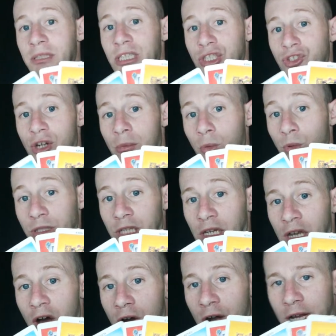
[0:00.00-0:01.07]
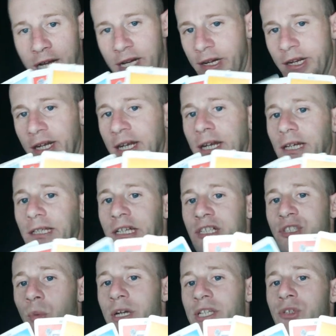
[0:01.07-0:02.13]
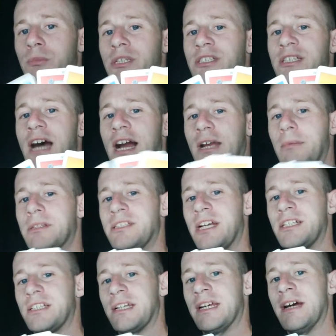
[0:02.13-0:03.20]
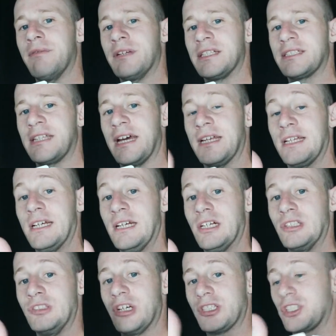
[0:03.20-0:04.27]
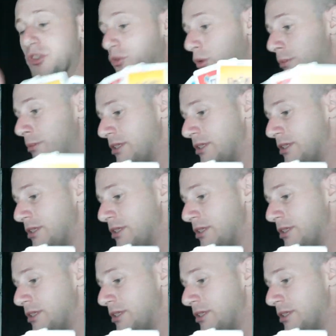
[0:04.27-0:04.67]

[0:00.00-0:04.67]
in trouble with the law here. There's way too much documentation and evidence that justice will be